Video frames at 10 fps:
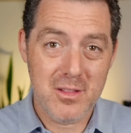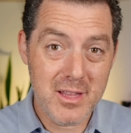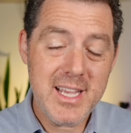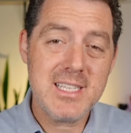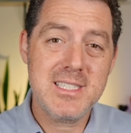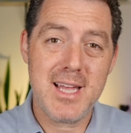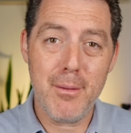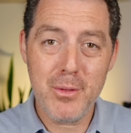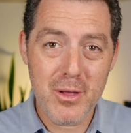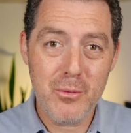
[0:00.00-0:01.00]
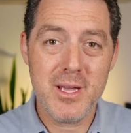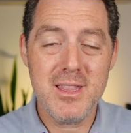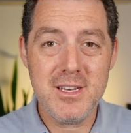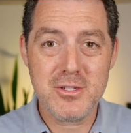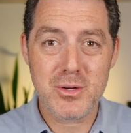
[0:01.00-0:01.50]
link is down below in
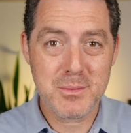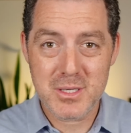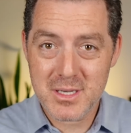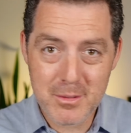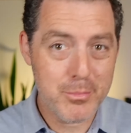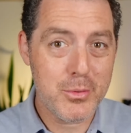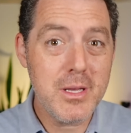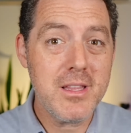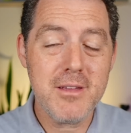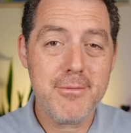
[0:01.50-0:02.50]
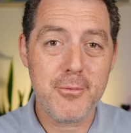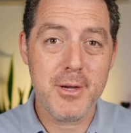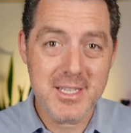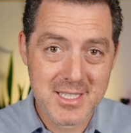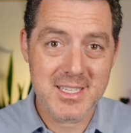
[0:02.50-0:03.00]
the description, completely
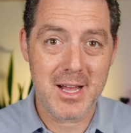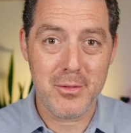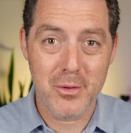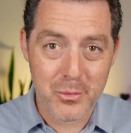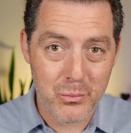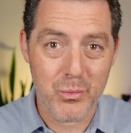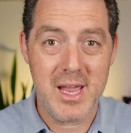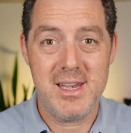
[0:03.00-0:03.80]
free to download right